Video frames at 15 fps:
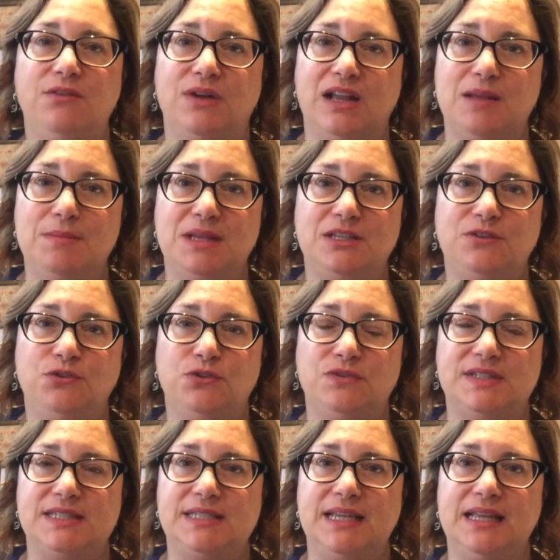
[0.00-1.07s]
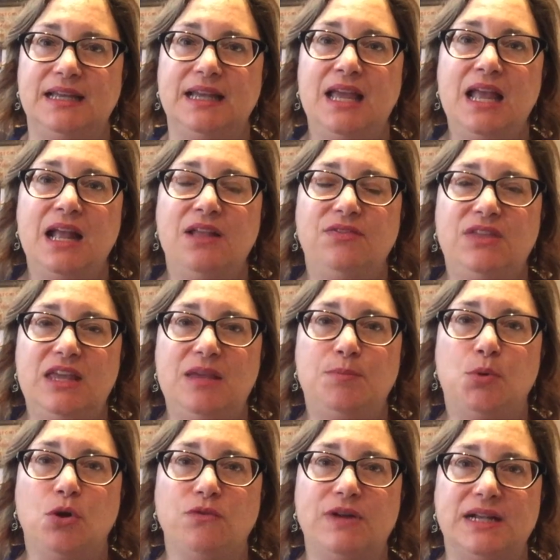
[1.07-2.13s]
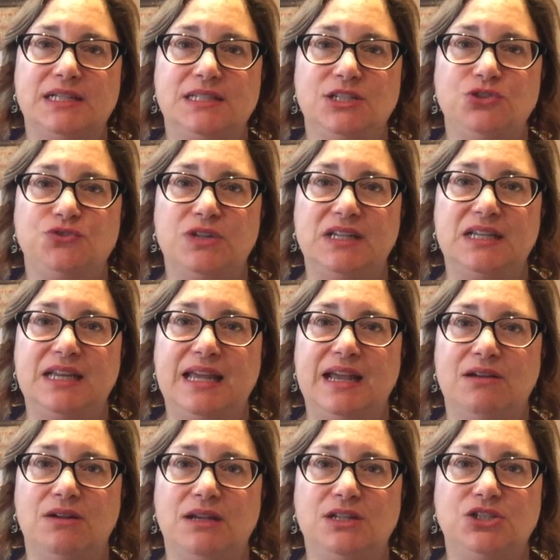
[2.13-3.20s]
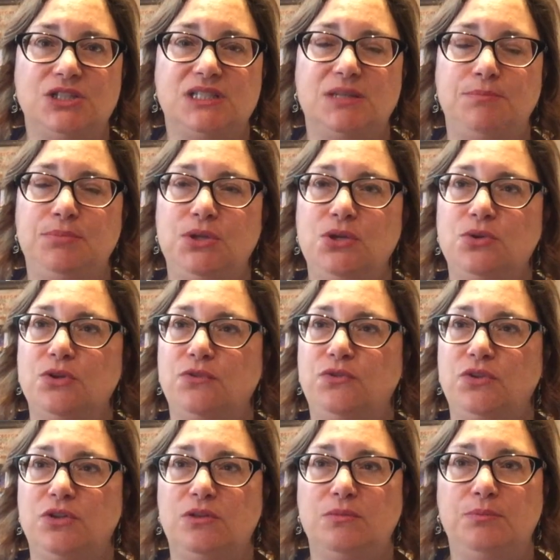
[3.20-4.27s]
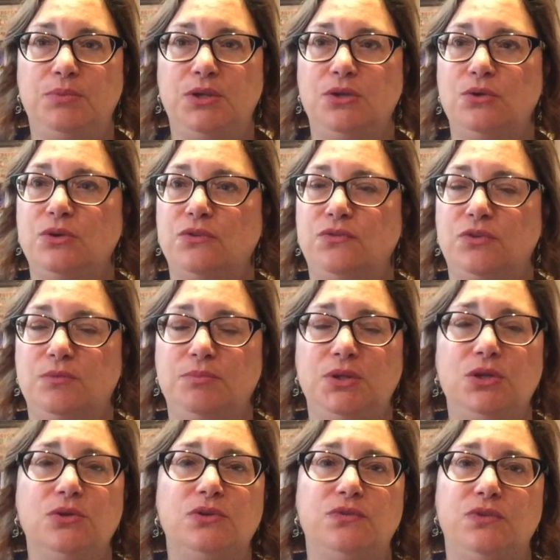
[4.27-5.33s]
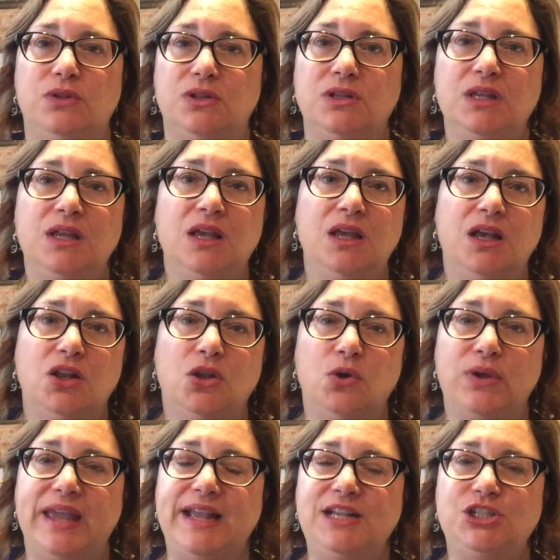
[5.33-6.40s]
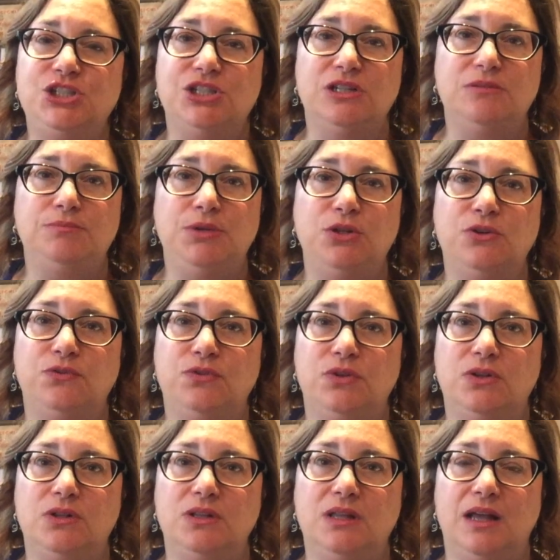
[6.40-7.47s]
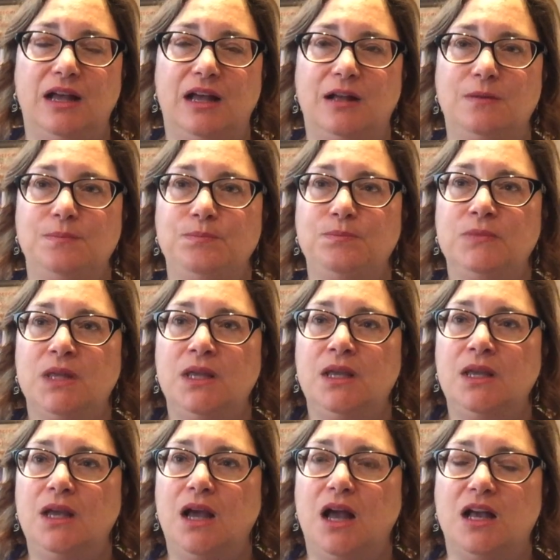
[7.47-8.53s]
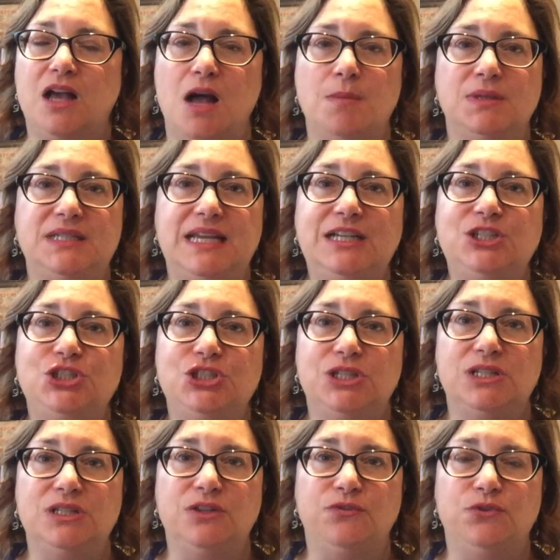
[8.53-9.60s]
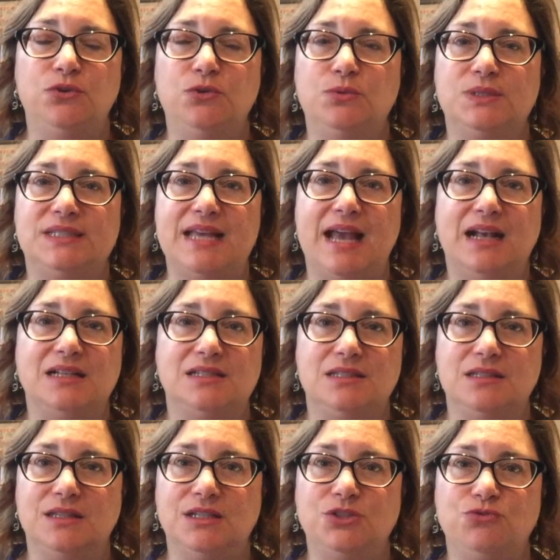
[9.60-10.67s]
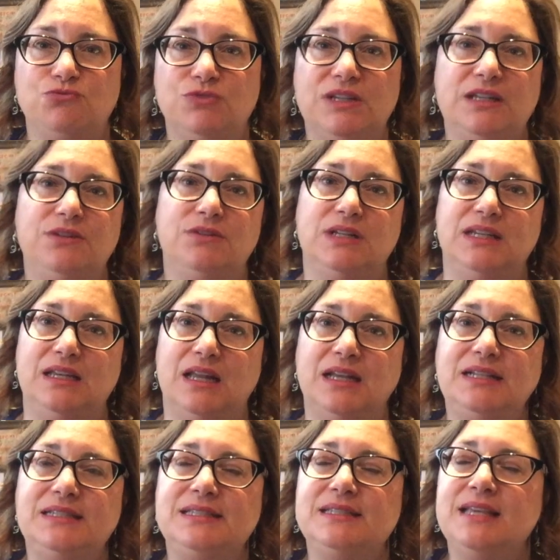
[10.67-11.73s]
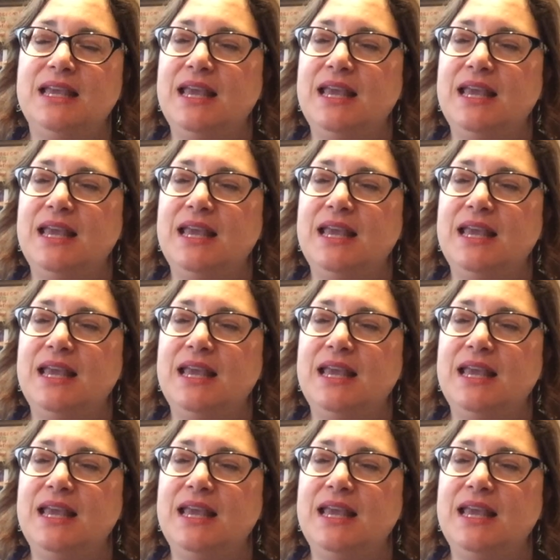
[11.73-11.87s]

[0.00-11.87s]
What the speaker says: recommend if you're visiting the Port Rexton Trinity area. Just a beautiful, beautiful, beautiful location, beautiful accommodation. The food was excellent, really, really nice.